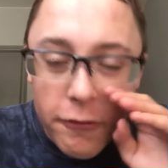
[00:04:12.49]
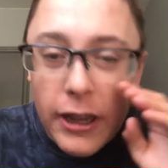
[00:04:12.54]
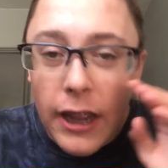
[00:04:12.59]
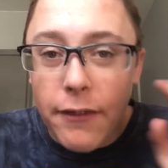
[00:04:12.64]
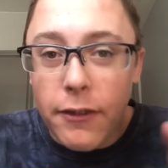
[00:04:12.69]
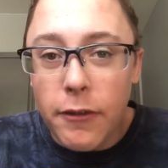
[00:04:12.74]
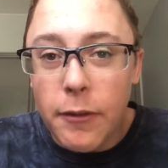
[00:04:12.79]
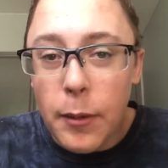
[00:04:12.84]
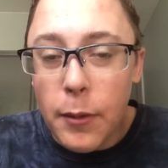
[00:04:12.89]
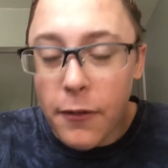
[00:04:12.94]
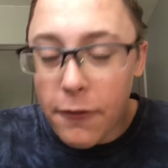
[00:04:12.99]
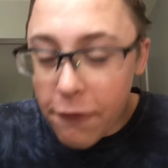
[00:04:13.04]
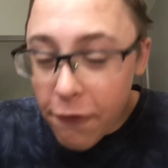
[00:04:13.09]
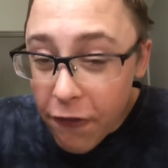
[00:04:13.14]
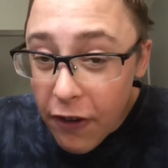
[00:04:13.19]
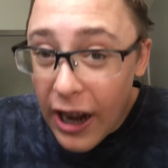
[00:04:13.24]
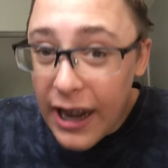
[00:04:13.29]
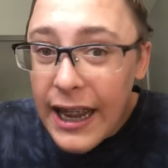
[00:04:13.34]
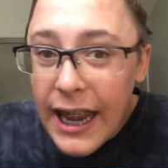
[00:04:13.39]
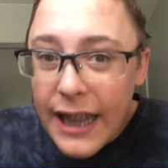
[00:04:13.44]
we have to remember
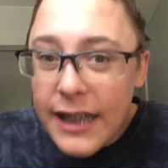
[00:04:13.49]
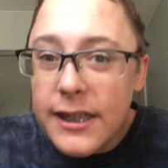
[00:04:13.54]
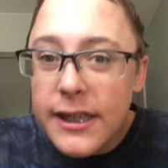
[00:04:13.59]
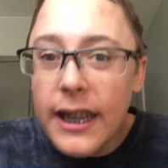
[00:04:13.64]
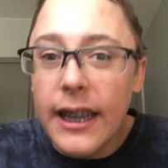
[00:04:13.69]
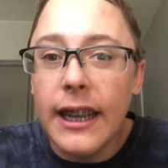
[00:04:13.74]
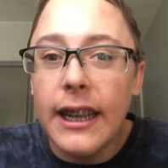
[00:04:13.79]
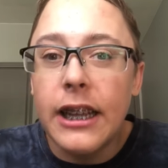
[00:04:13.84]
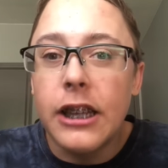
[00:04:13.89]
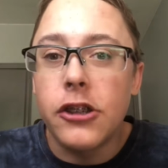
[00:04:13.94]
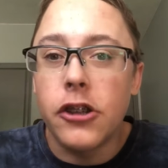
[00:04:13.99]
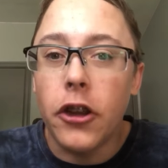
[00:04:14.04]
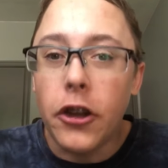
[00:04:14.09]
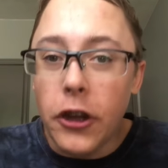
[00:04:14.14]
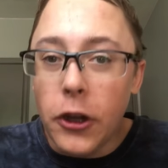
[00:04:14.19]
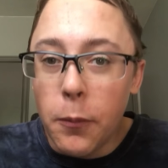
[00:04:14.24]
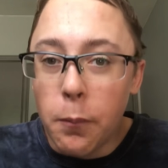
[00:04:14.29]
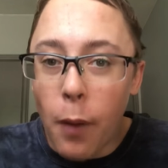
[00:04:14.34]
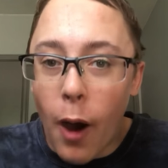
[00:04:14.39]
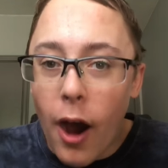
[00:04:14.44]
financing is
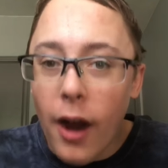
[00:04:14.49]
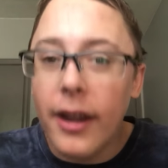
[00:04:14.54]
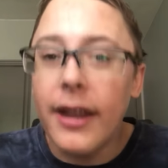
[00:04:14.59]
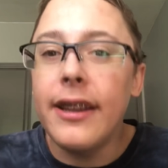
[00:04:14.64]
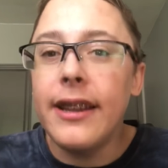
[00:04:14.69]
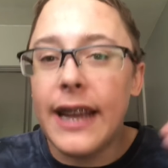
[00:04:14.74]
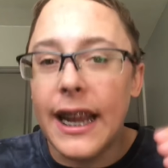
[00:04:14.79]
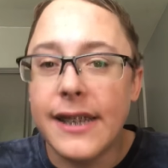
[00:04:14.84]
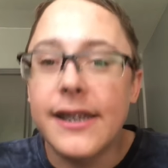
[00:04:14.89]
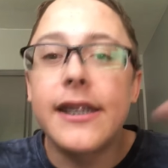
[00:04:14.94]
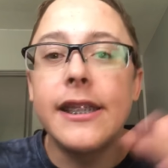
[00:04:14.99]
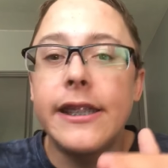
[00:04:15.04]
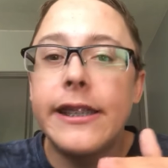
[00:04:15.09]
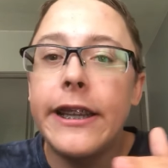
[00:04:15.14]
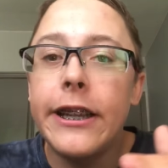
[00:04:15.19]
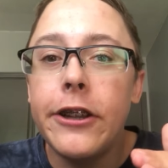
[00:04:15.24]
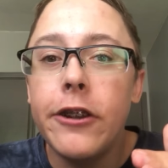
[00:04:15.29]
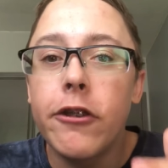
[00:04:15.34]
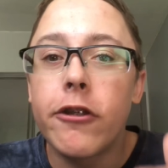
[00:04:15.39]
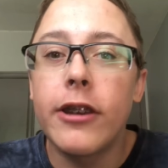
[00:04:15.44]
you bought it, yes,
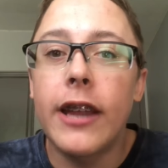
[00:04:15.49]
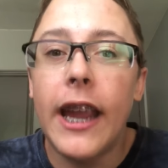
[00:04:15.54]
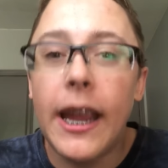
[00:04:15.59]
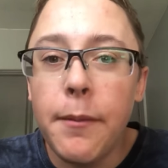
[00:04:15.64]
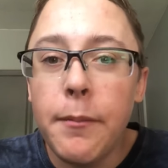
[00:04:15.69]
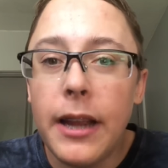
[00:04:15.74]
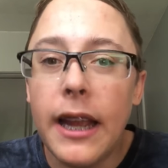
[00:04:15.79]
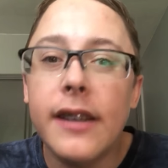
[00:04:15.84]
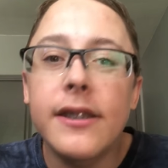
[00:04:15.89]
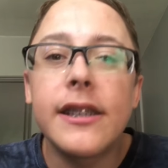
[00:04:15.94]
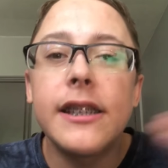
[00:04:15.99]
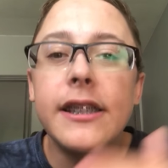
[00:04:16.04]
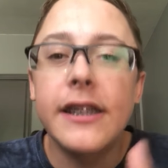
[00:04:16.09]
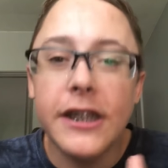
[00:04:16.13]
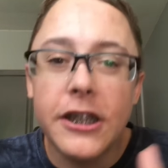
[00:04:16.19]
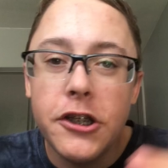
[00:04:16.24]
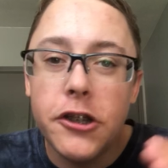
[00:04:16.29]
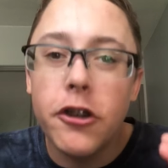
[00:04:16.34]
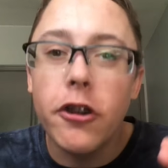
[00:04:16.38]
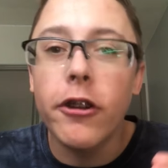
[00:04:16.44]
it's in your name, yes,
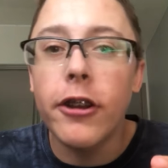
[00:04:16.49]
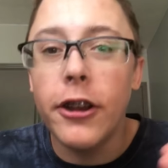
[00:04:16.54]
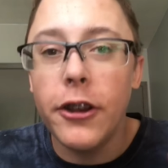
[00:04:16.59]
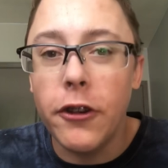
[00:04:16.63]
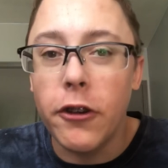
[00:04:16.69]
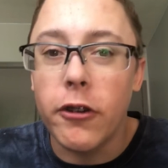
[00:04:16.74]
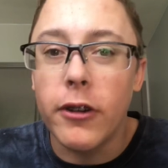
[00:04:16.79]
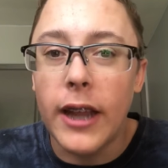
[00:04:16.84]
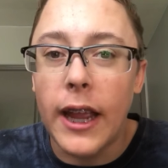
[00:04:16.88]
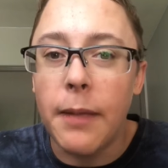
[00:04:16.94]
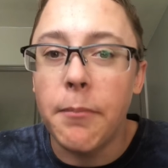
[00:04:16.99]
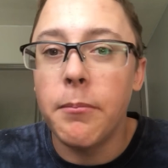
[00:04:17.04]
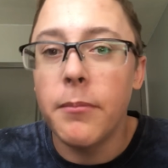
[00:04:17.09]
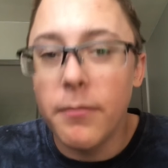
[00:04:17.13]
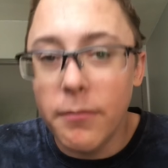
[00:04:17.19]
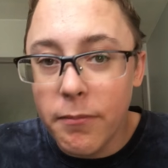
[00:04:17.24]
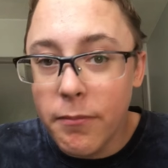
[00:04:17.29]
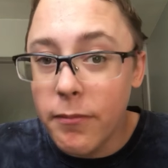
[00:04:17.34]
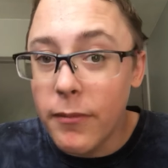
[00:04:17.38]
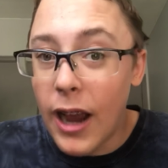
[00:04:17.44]
it's insured in your name.
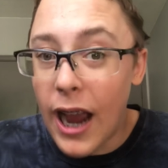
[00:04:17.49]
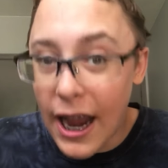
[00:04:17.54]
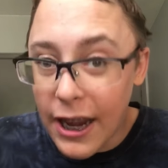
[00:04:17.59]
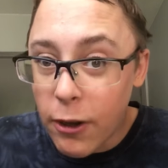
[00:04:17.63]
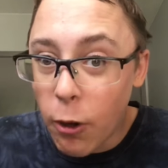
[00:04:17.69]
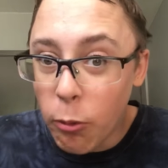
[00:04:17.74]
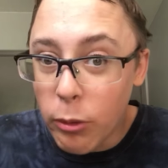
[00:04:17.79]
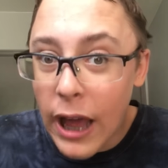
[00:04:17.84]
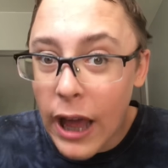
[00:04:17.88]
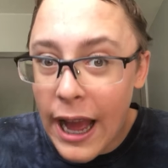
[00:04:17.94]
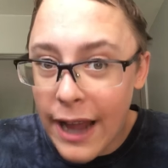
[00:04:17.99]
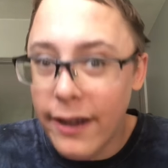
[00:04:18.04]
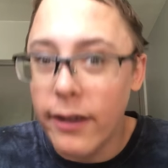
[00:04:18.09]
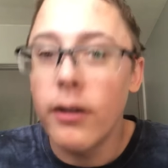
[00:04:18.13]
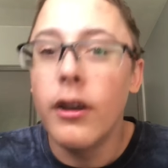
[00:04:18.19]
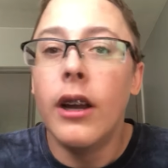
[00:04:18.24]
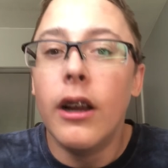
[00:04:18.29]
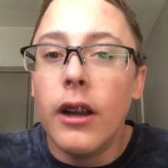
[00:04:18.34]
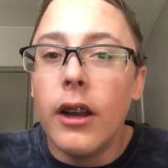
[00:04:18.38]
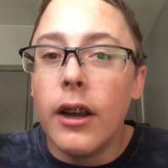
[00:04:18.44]
I know that.
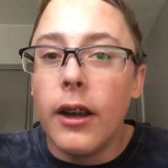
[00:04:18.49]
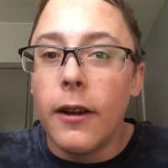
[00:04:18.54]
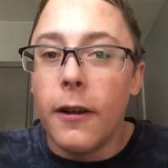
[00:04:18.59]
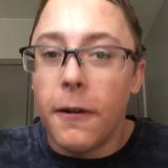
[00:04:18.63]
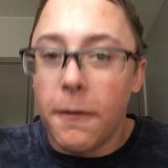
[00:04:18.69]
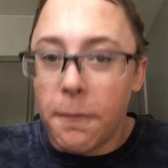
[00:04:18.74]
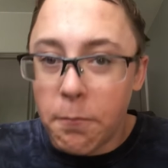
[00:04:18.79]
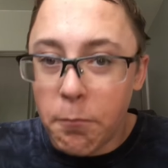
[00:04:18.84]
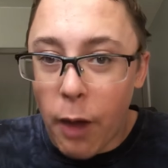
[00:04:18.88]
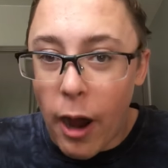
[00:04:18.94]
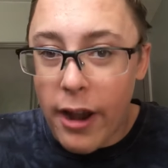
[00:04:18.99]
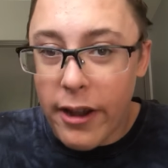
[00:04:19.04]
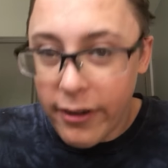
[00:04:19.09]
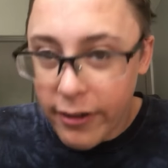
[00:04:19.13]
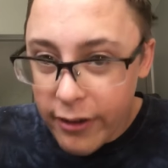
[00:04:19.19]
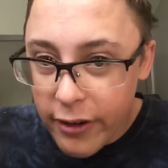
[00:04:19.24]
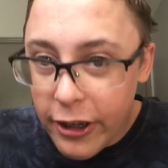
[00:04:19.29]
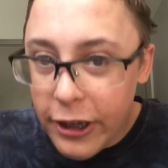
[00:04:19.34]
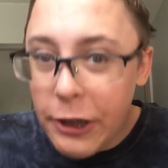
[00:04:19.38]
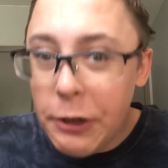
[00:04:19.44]
But
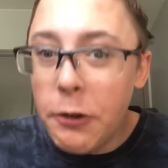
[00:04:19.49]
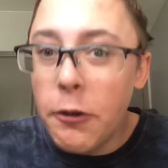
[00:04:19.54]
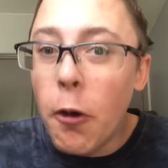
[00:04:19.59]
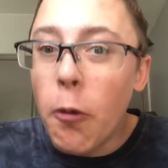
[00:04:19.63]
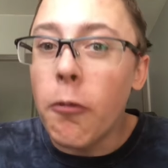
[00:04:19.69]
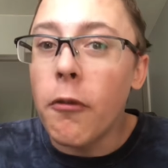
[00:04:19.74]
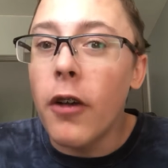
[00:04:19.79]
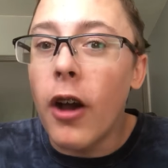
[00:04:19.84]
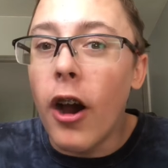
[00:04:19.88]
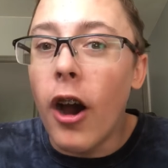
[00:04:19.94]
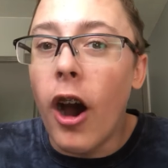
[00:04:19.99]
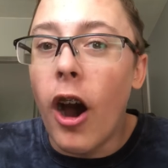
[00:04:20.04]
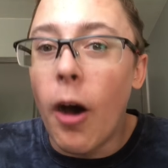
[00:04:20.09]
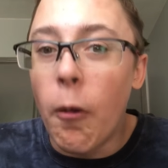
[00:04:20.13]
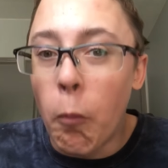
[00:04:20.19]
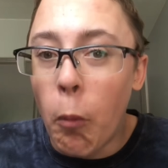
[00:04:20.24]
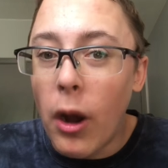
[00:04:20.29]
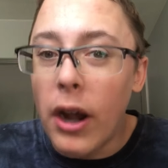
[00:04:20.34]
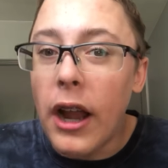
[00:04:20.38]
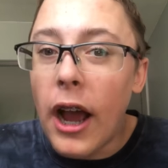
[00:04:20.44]
you don't
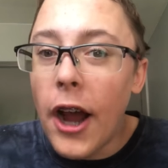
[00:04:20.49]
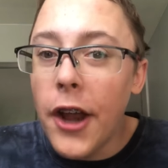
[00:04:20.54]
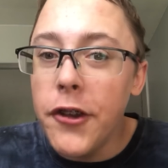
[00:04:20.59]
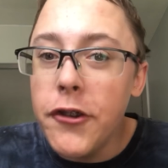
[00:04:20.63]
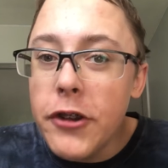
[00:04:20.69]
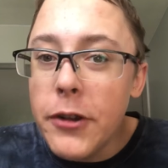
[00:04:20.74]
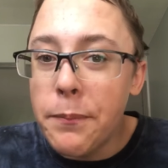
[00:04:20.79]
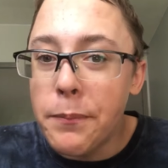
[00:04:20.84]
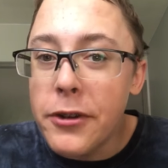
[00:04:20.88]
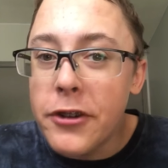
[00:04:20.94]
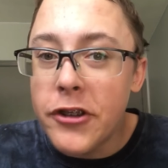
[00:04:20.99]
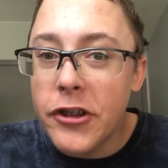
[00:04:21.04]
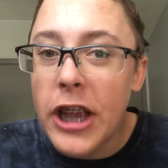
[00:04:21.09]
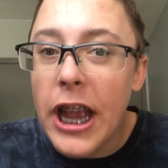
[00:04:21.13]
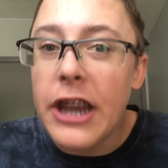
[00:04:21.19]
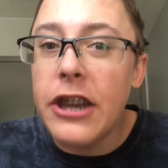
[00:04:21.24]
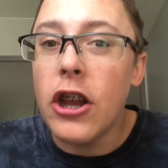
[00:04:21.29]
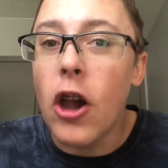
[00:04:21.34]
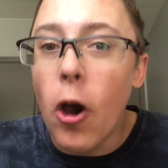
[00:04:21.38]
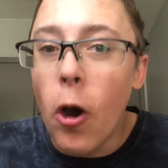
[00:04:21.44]

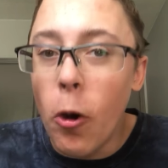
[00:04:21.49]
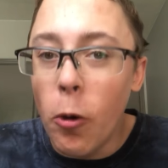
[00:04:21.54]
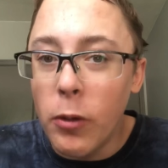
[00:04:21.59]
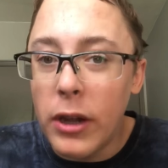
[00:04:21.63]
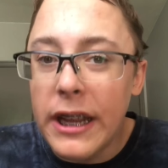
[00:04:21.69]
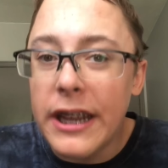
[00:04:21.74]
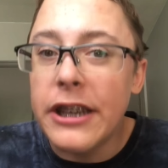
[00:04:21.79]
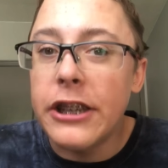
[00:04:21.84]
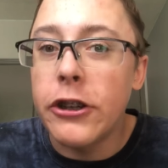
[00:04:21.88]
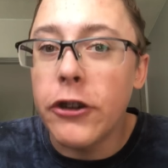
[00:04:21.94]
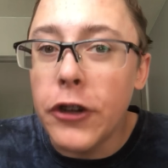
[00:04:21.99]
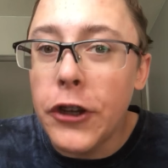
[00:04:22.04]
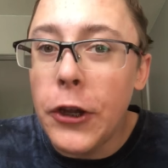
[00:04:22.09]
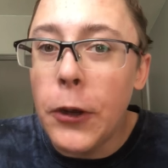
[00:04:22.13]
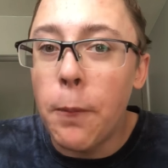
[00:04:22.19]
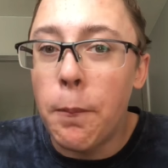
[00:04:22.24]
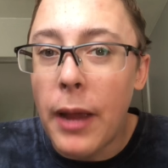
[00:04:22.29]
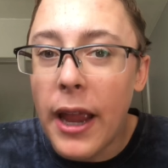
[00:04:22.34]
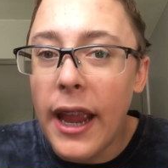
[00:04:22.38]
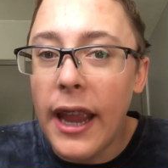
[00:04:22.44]
100% own it till
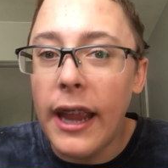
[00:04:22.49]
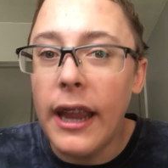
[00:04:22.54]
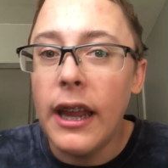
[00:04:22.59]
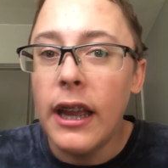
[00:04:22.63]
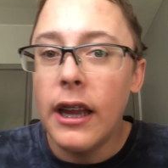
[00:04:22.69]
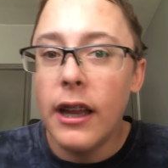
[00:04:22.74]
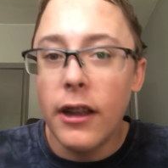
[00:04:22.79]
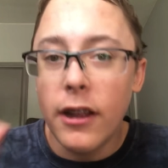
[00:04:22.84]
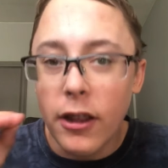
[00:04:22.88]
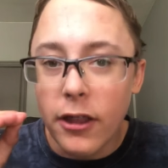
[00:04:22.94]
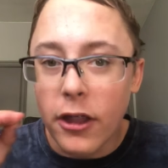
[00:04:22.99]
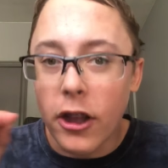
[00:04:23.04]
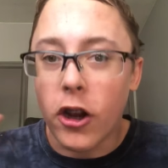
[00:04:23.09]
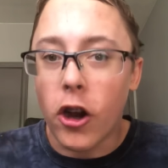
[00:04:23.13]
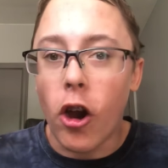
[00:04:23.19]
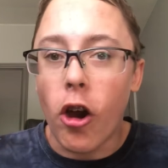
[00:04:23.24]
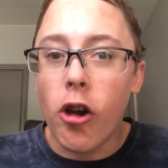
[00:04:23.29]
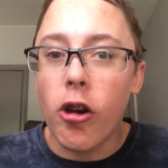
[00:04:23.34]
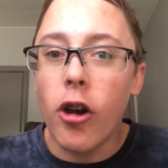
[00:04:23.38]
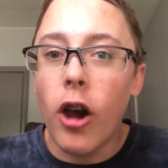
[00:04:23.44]
you pay the
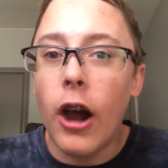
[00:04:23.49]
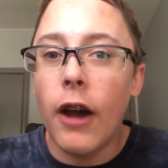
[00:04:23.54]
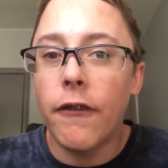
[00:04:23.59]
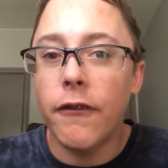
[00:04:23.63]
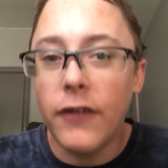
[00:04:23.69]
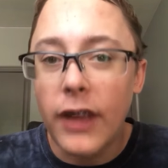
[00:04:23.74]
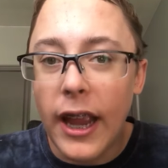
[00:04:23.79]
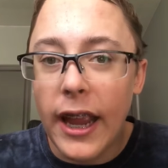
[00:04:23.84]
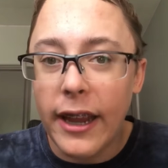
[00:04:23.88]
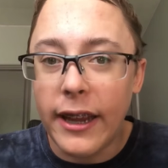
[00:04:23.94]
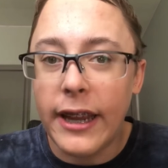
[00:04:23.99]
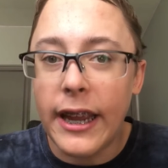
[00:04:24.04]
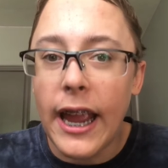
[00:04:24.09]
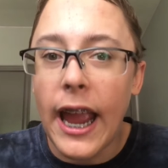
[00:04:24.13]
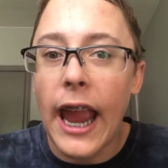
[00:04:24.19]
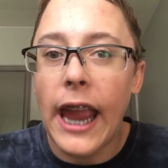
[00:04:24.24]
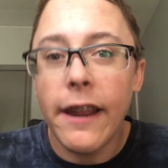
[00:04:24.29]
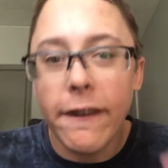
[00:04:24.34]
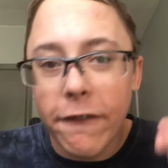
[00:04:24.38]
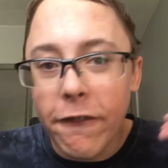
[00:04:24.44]
car off,
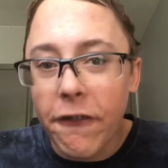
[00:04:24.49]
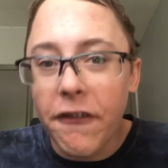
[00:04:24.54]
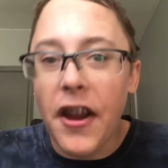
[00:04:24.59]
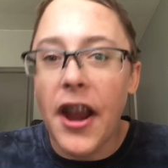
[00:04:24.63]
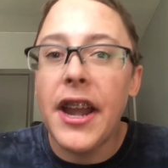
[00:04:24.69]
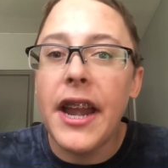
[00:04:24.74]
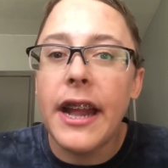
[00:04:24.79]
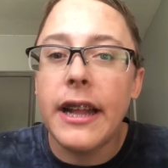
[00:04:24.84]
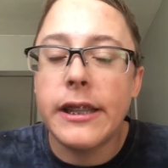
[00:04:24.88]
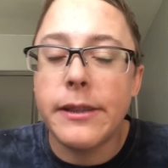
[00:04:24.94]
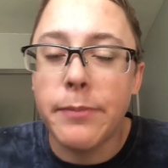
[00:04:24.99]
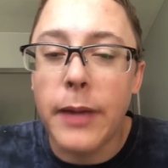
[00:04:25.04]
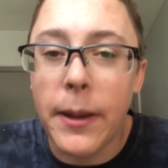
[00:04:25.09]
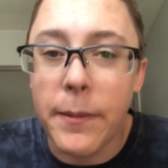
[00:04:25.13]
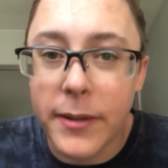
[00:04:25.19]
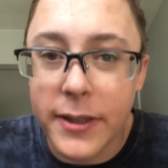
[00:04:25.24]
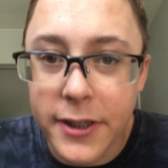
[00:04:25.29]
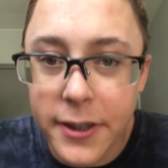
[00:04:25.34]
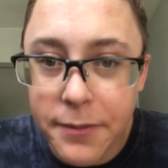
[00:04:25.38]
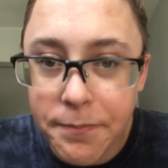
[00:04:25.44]
aka finance
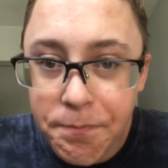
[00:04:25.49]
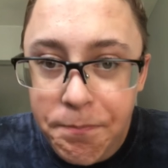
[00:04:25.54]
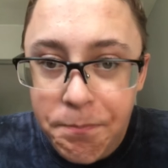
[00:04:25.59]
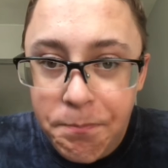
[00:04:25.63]
payments.